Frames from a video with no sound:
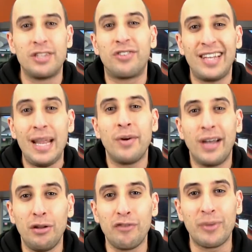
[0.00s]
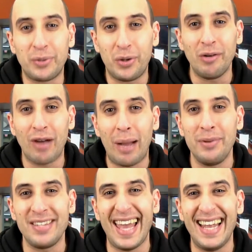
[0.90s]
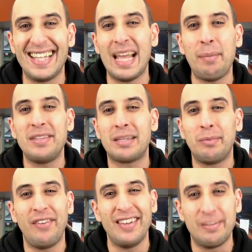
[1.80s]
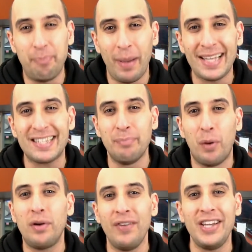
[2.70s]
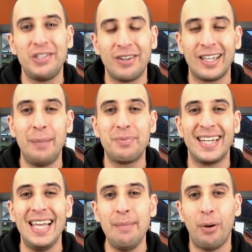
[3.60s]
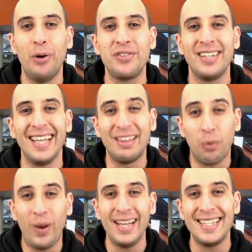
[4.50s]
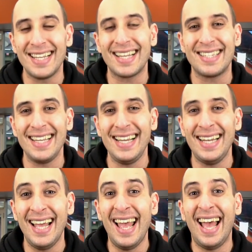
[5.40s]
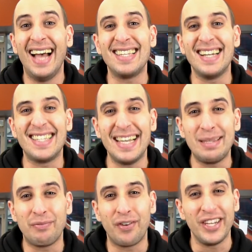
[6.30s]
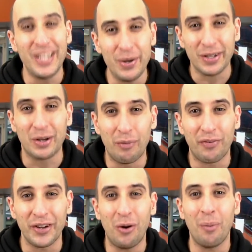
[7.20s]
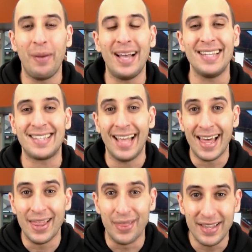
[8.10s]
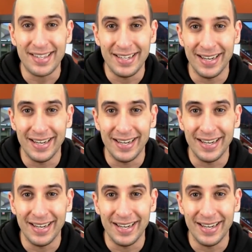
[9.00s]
So today we're gonna learn from Tony Robbins and examine some of his best motivational clips that he posted in 2016 as an incentive for you to go for your best this